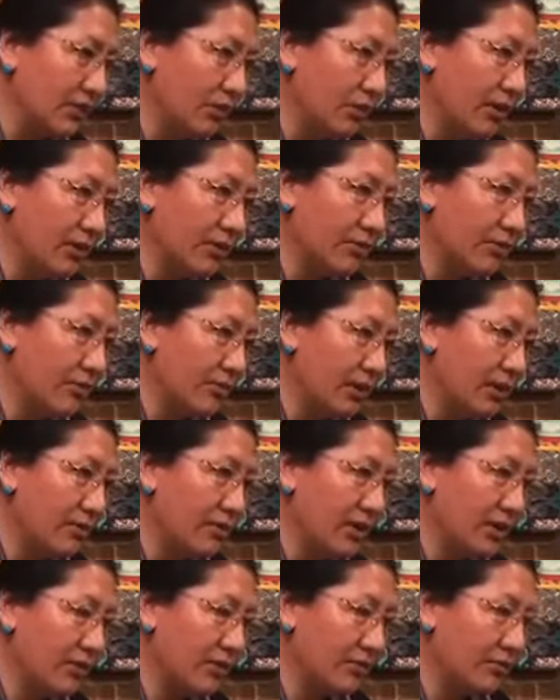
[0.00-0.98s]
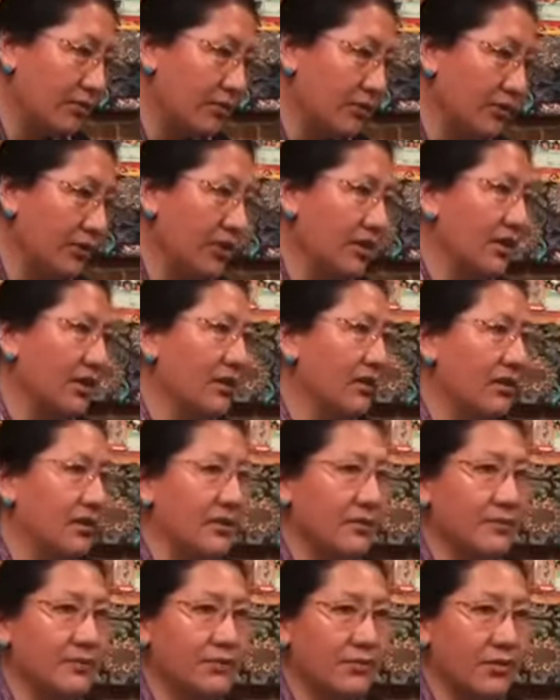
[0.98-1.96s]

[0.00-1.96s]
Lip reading: one of the main medicine for the kidney.